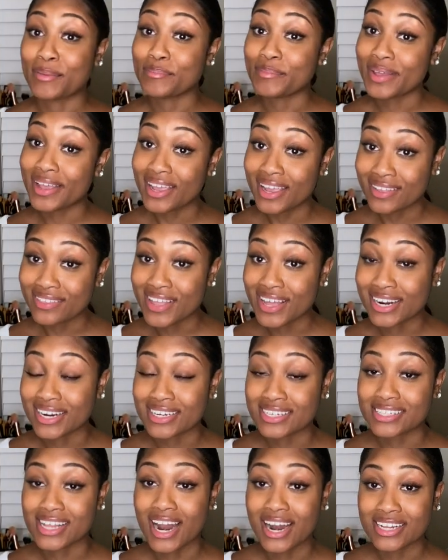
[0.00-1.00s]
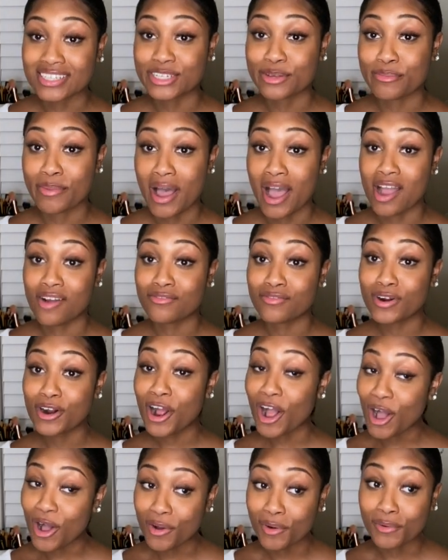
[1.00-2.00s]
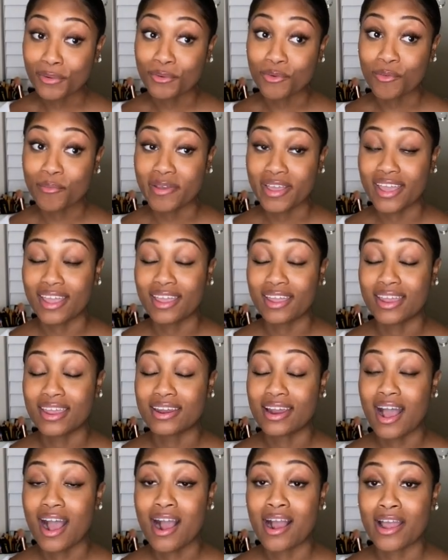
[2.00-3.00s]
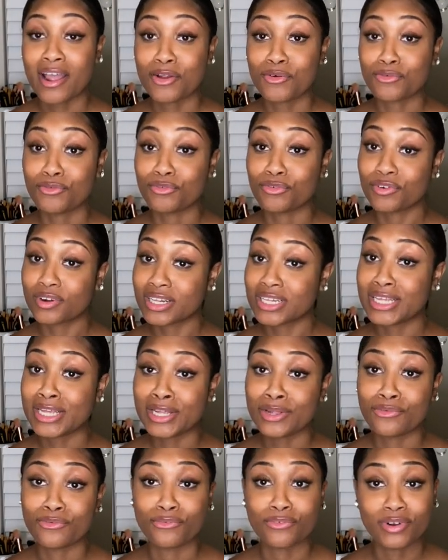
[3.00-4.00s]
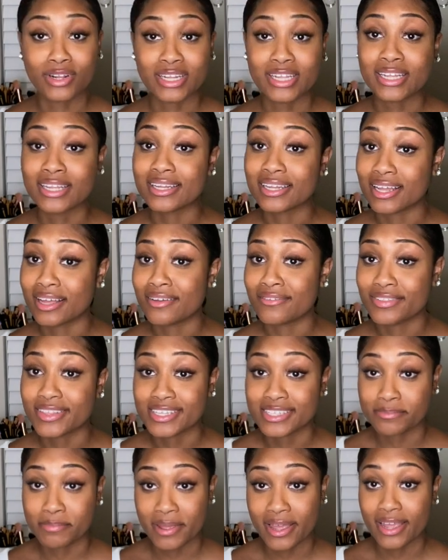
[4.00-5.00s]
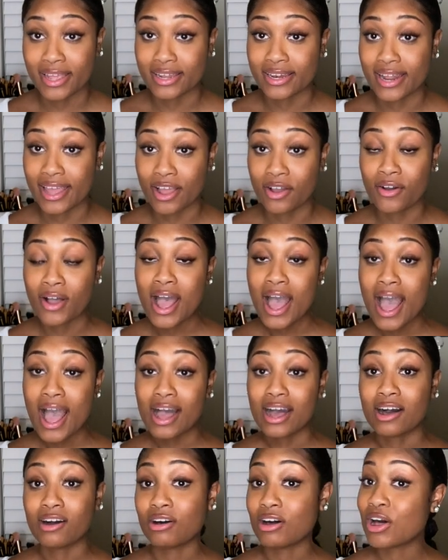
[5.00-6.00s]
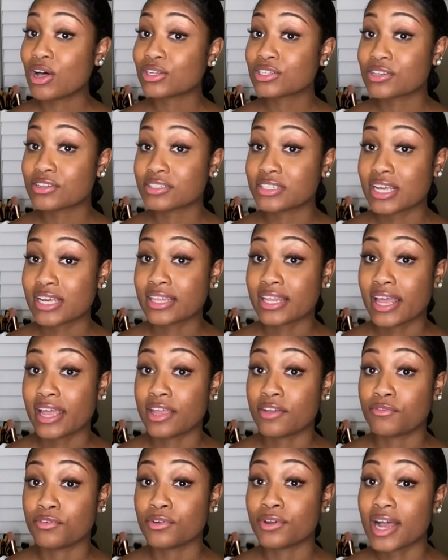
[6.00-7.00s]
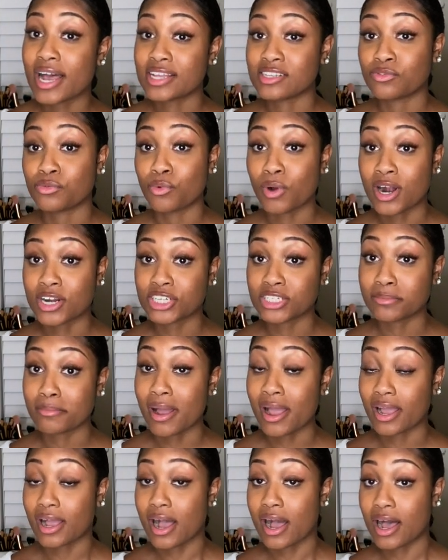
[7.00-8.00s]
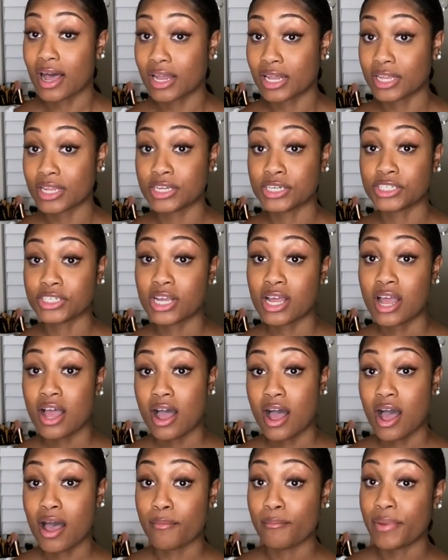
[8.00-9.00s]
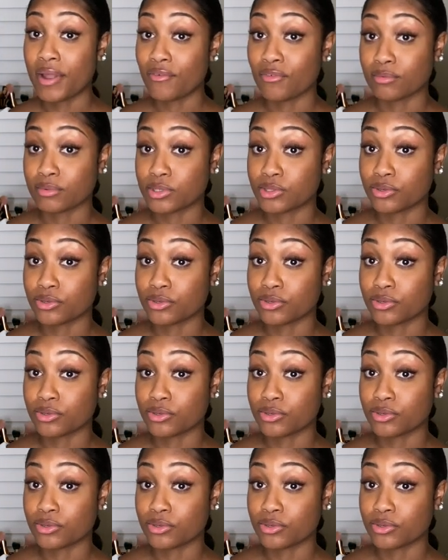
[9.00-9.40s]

bed that I decided to buy for home and I really, really love this bed. Now, I'll also say that if you guys watched my college a bedroom